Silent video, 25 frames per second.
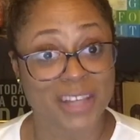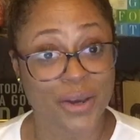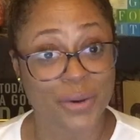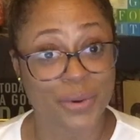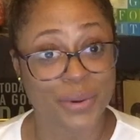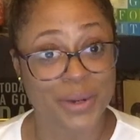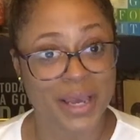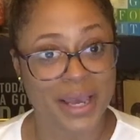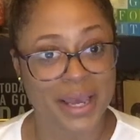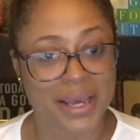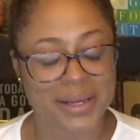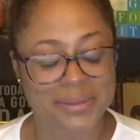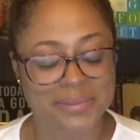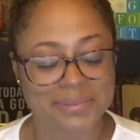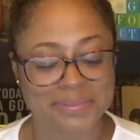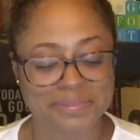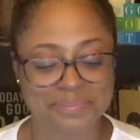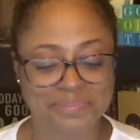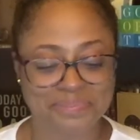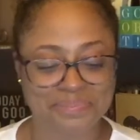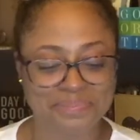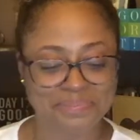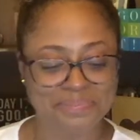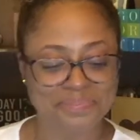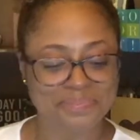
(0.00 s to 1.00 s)
Okay.
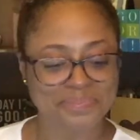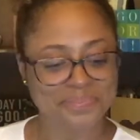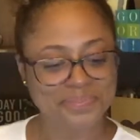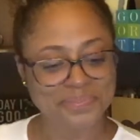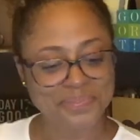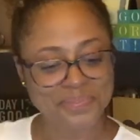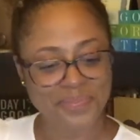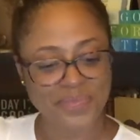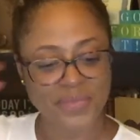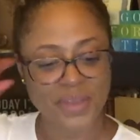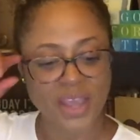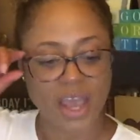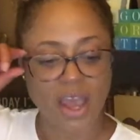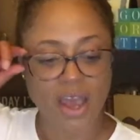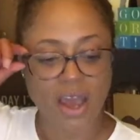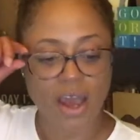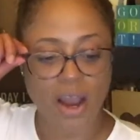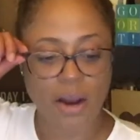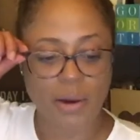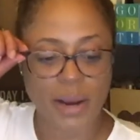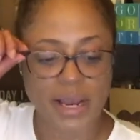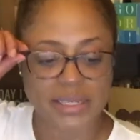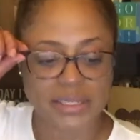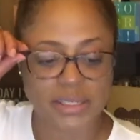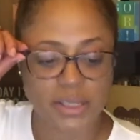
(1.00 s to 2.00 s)

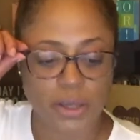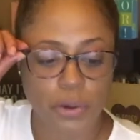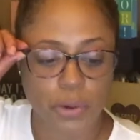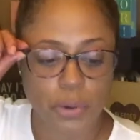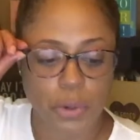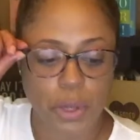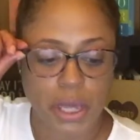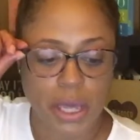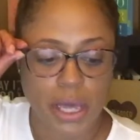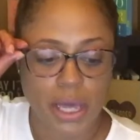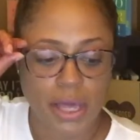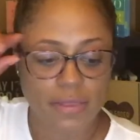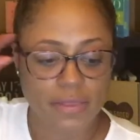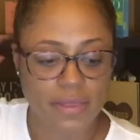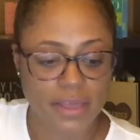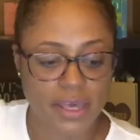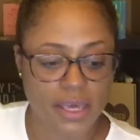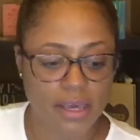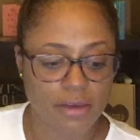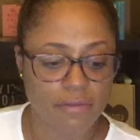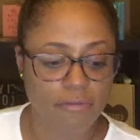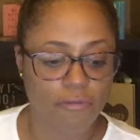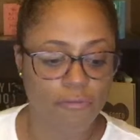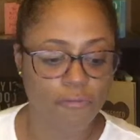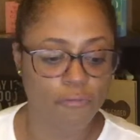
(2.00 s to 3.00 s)
All right. So
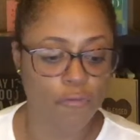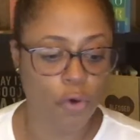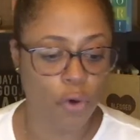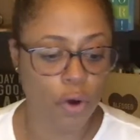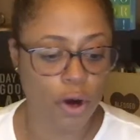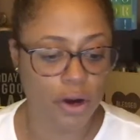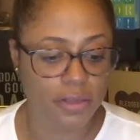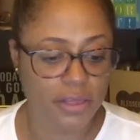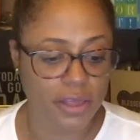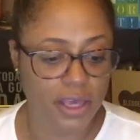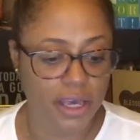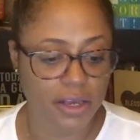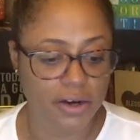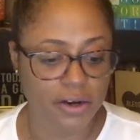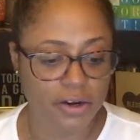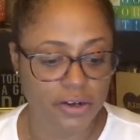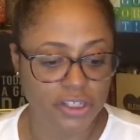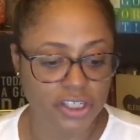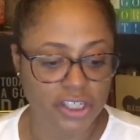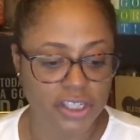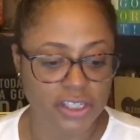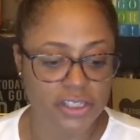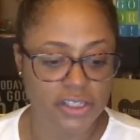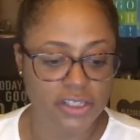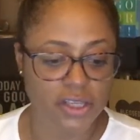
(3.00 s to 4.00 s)
the fourth
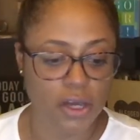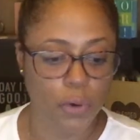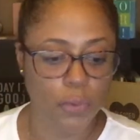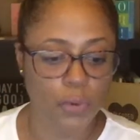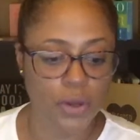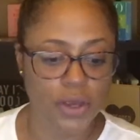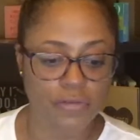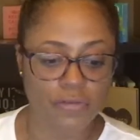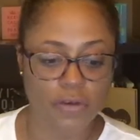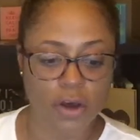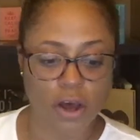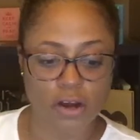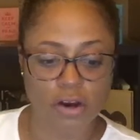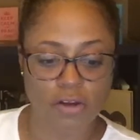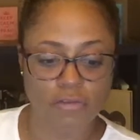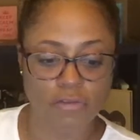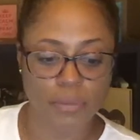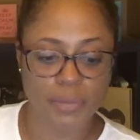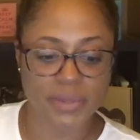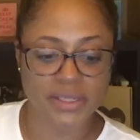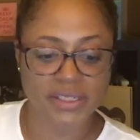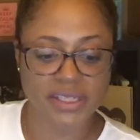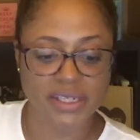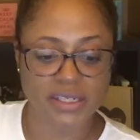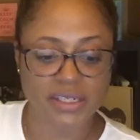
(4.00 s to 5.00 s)
energy. So we've gone
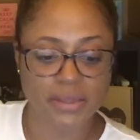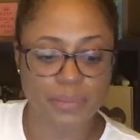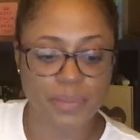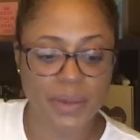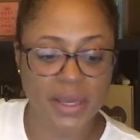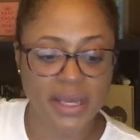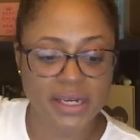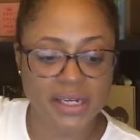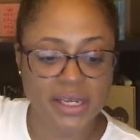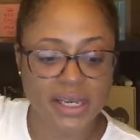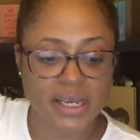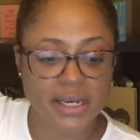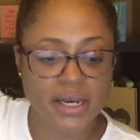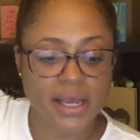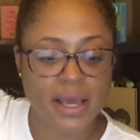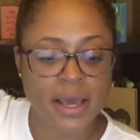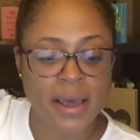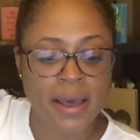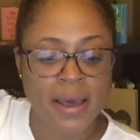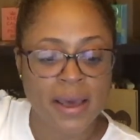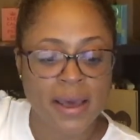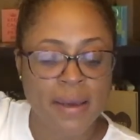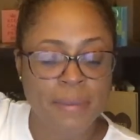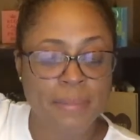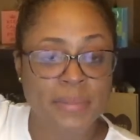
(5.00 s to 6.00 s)
over Miss Independent,
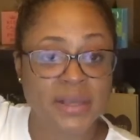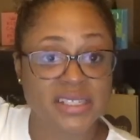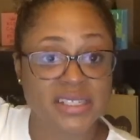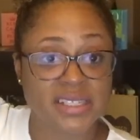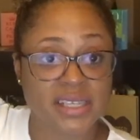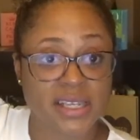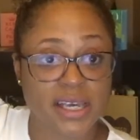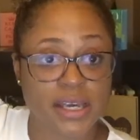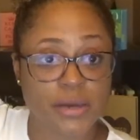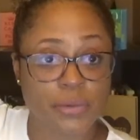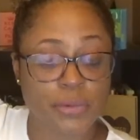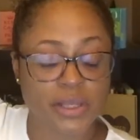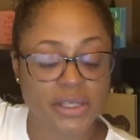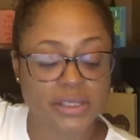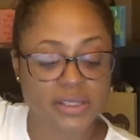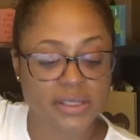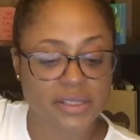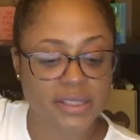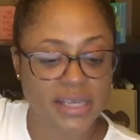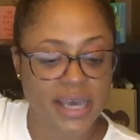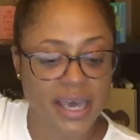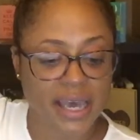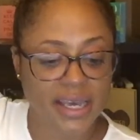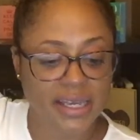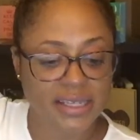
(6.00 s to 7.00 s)
Miss Lead with
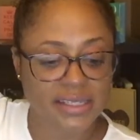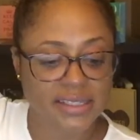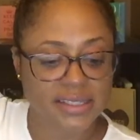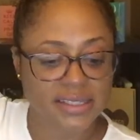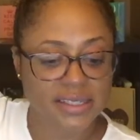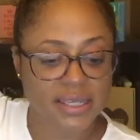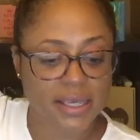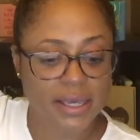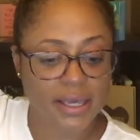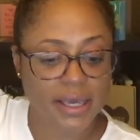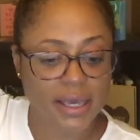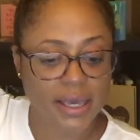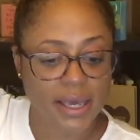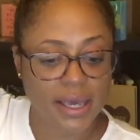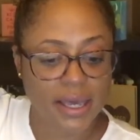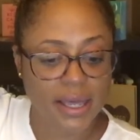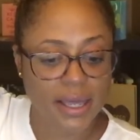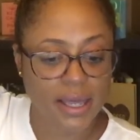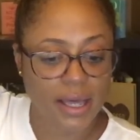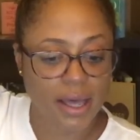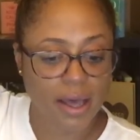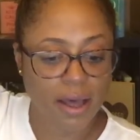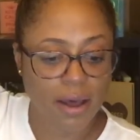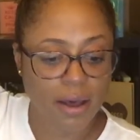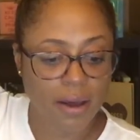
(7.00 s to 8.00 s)
Sex,
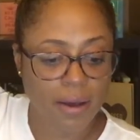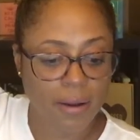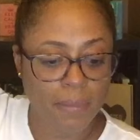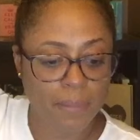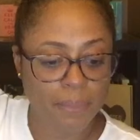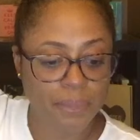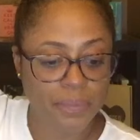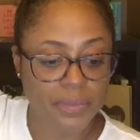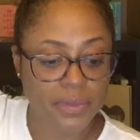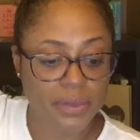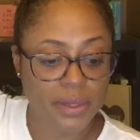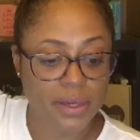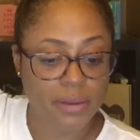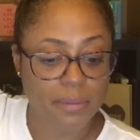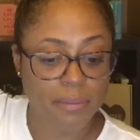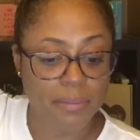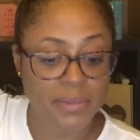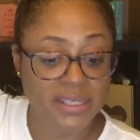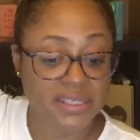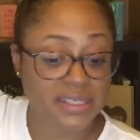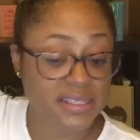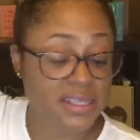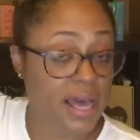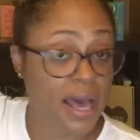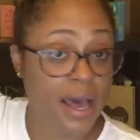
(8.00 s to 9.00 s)

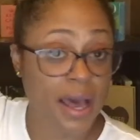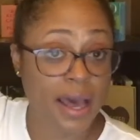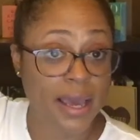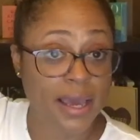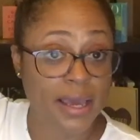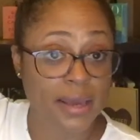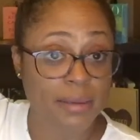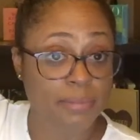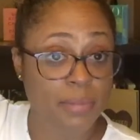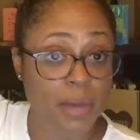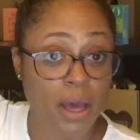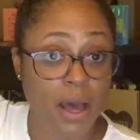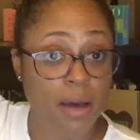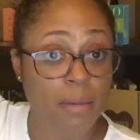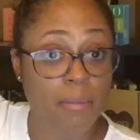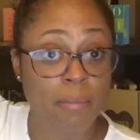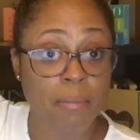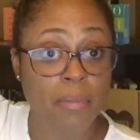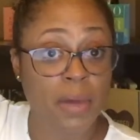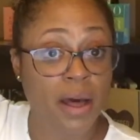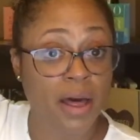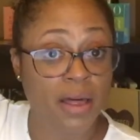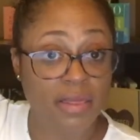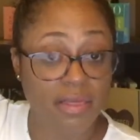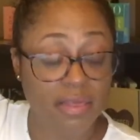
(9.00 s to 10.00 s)
Miss I'm
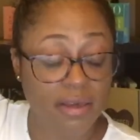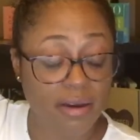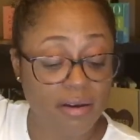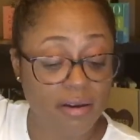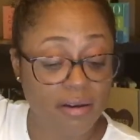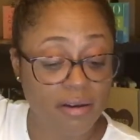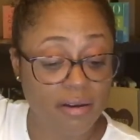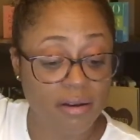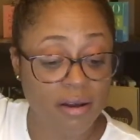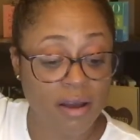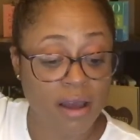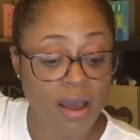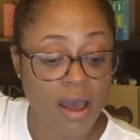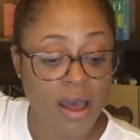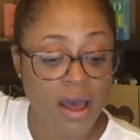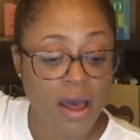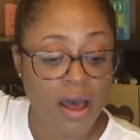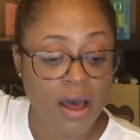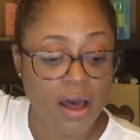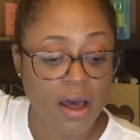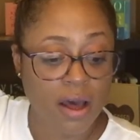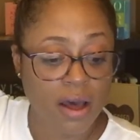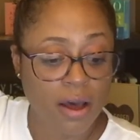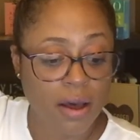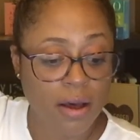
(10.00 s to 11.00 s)
Mother.
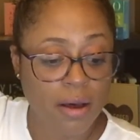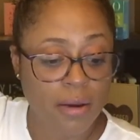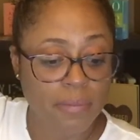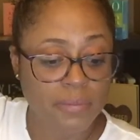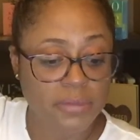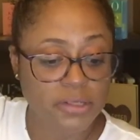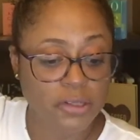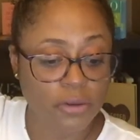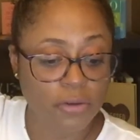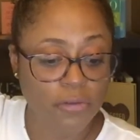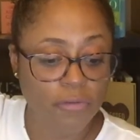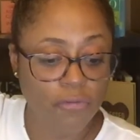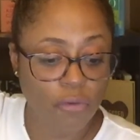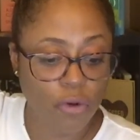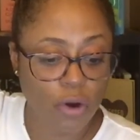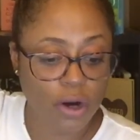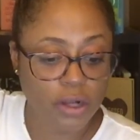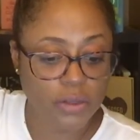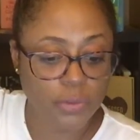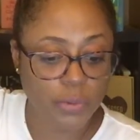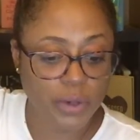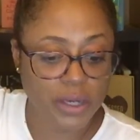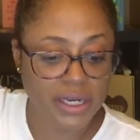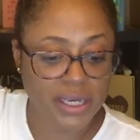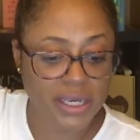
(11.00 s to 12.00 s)
So the
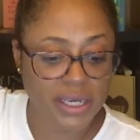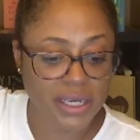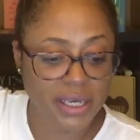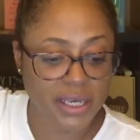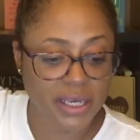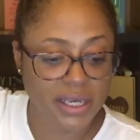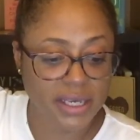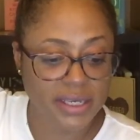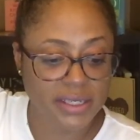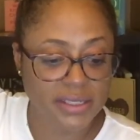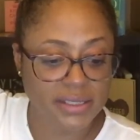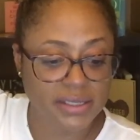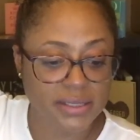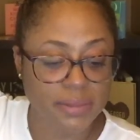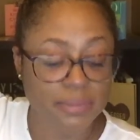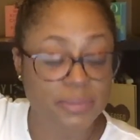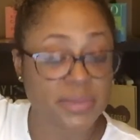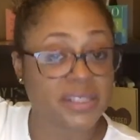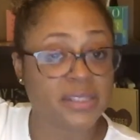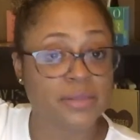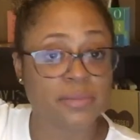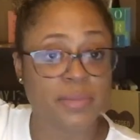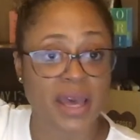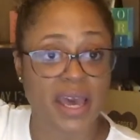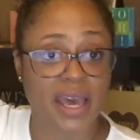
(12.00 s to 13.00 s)
fourth one is
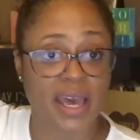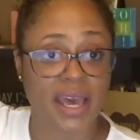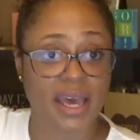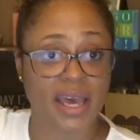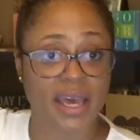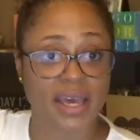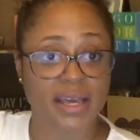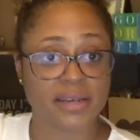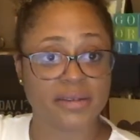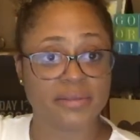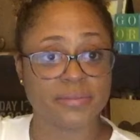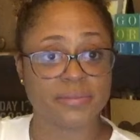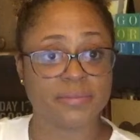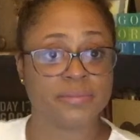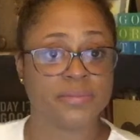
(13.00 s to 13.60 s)
Miss Mad.